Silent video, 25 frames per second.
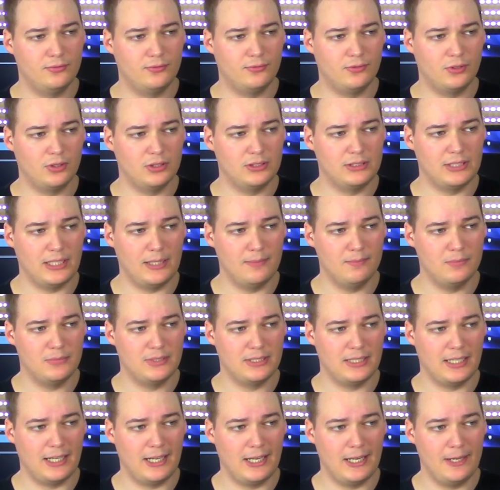for some
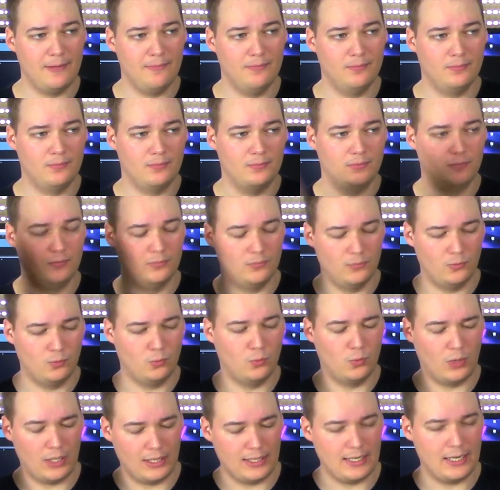time
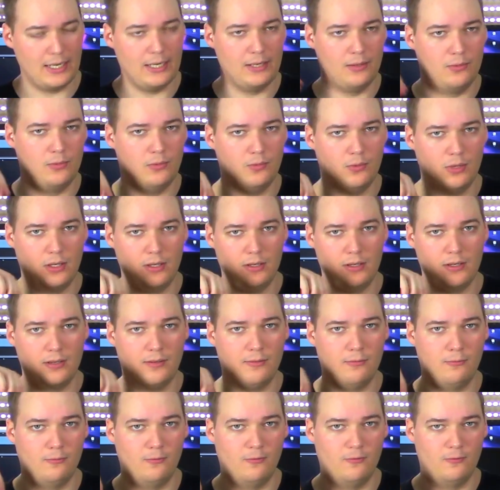when I
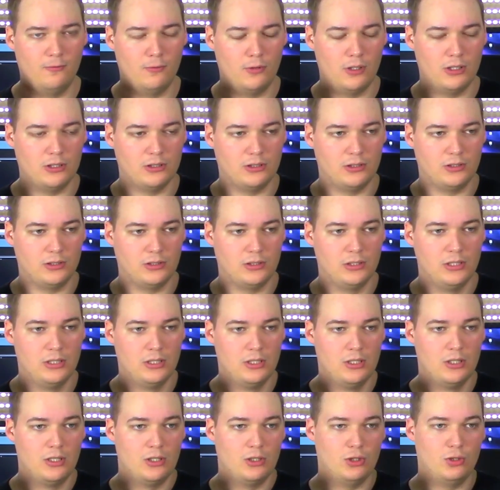was
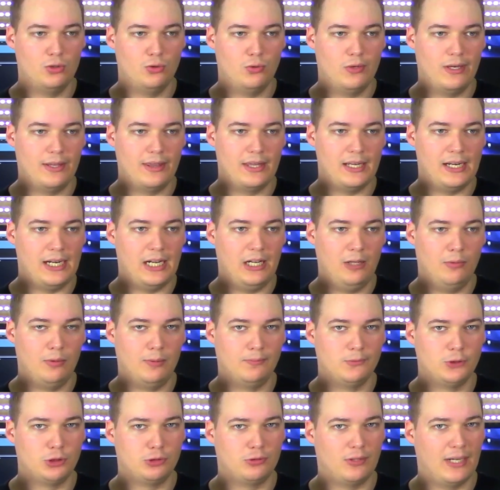doing the
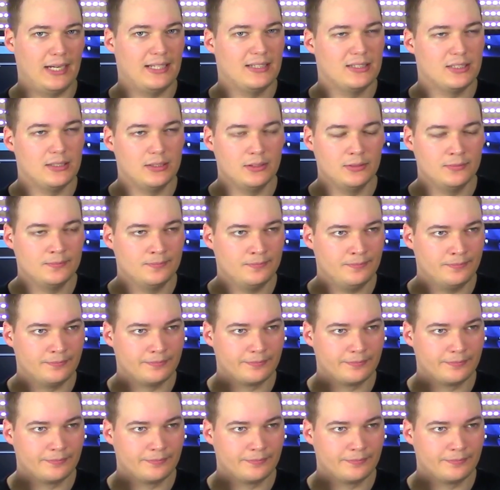album Triton,